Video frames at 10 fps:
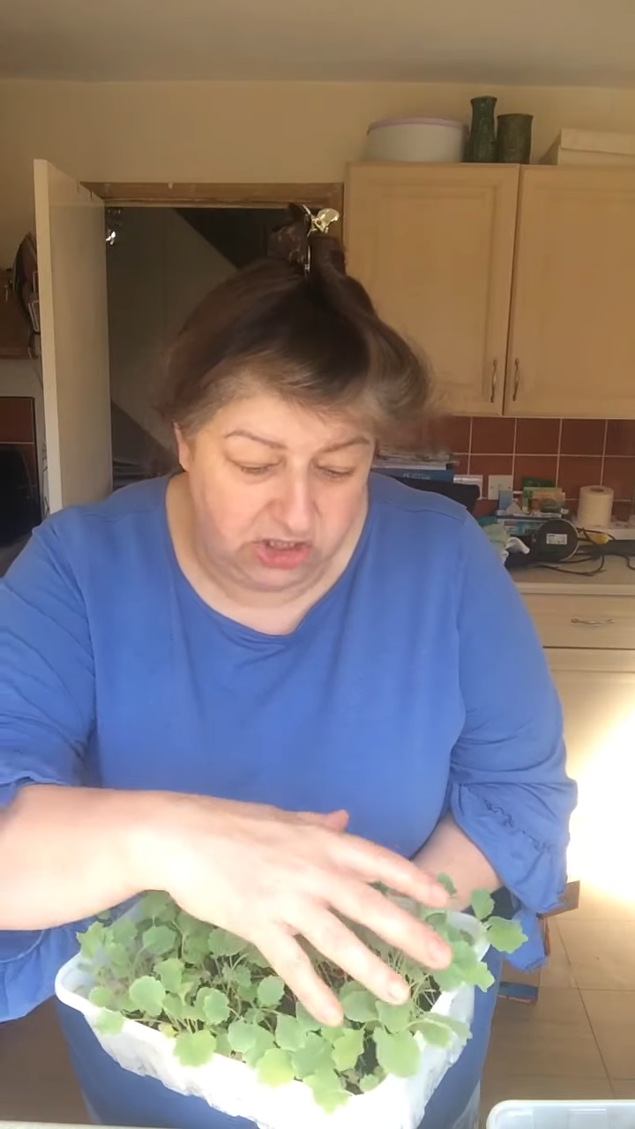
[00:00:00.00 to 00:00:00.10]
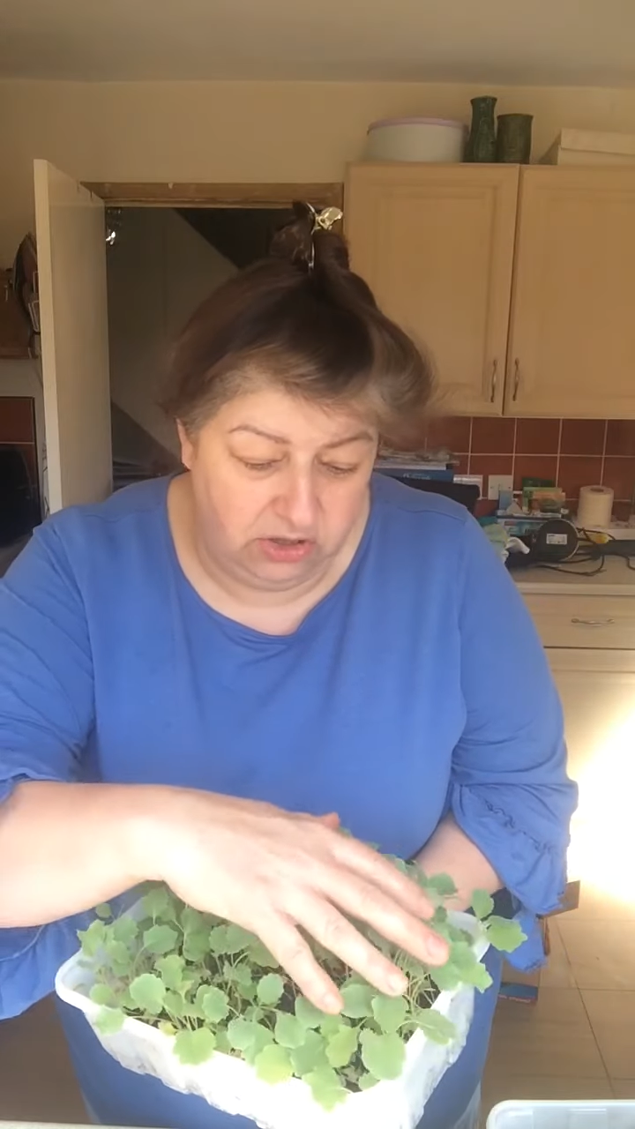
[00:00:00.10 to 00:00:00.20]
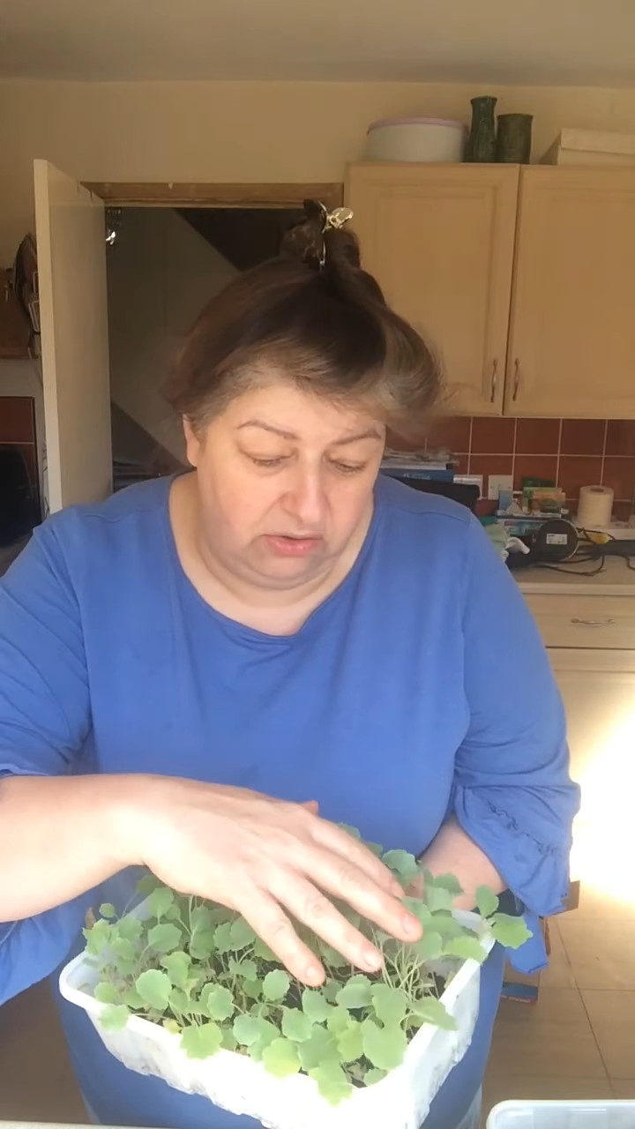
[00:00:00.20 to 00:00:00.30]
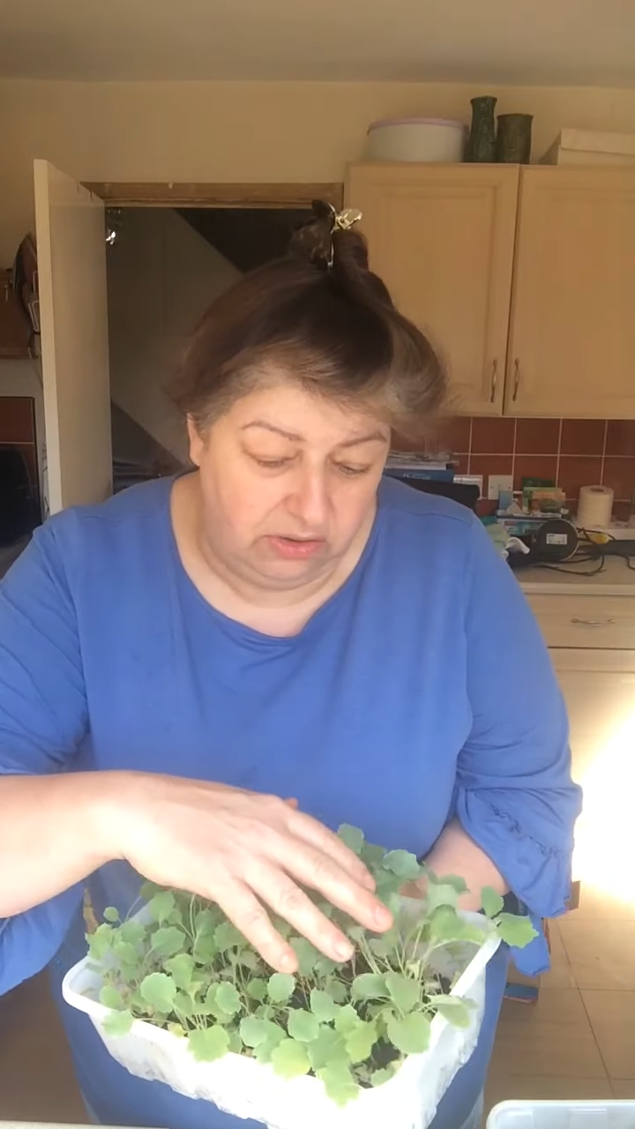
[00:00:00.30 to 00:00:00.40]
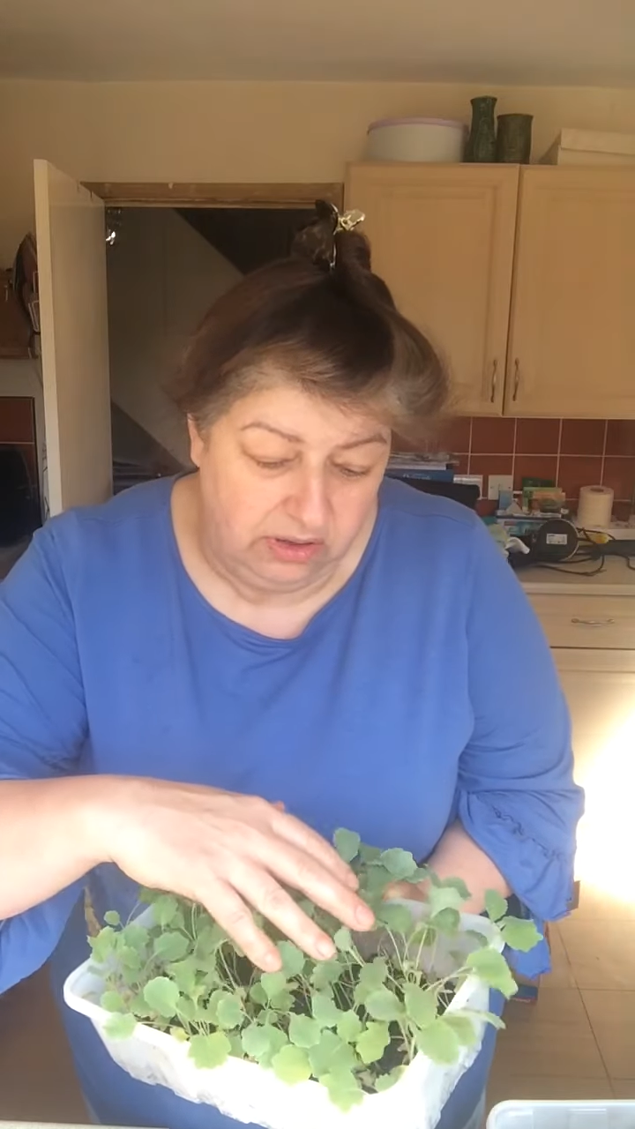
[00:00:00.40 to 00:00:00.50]

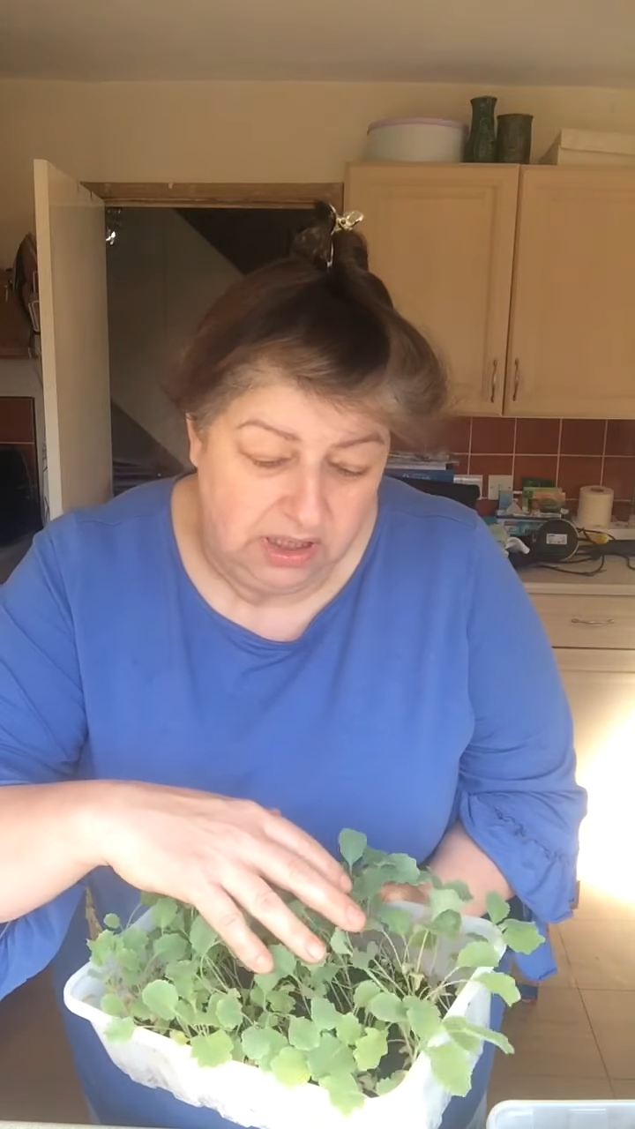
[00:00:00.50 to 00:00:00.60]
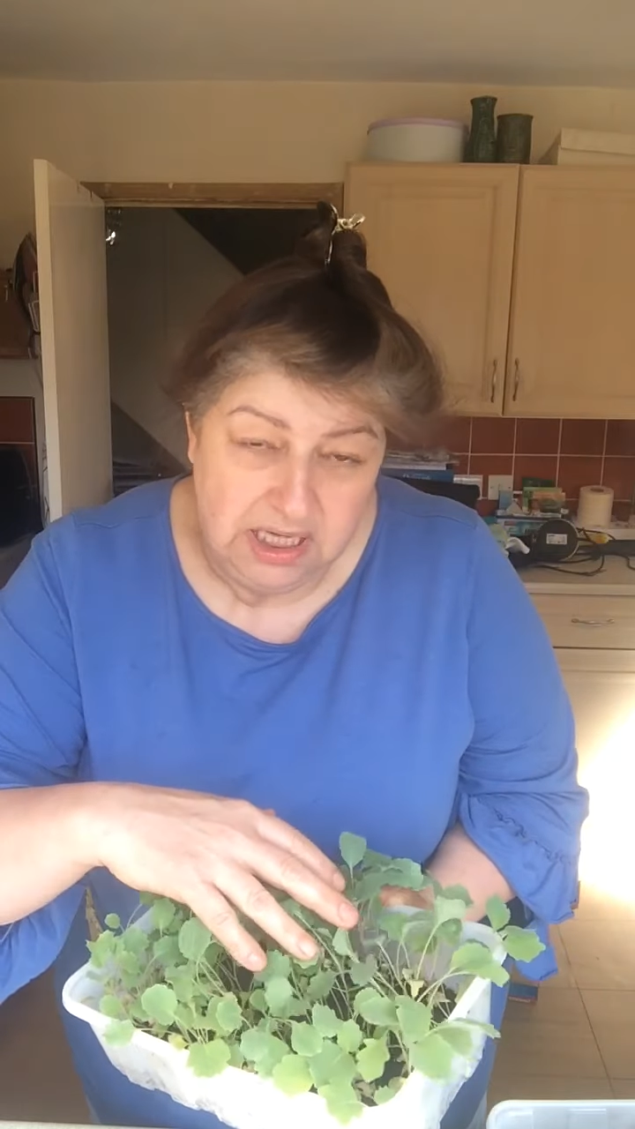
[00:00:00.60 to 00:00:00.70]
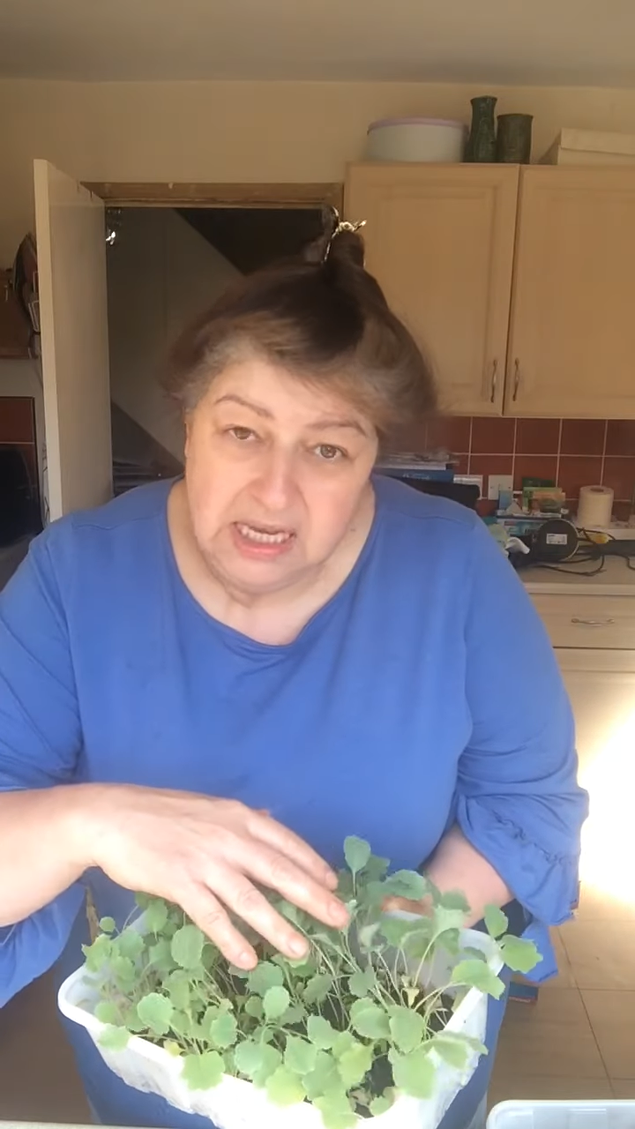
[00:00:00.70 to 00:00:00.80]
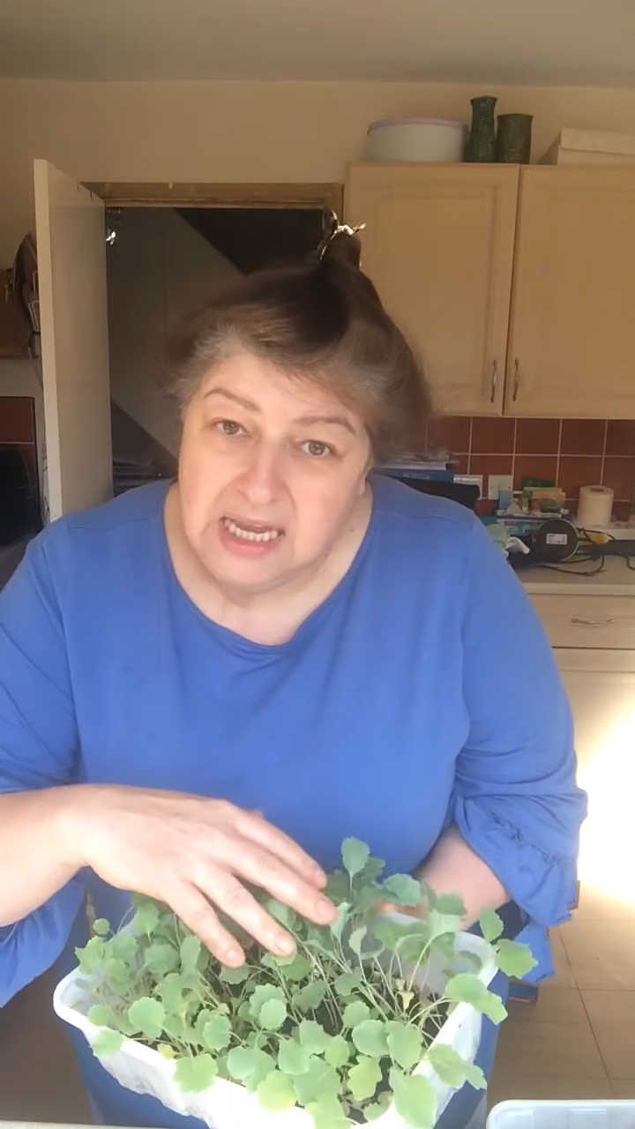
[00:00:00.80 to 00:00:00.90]
sure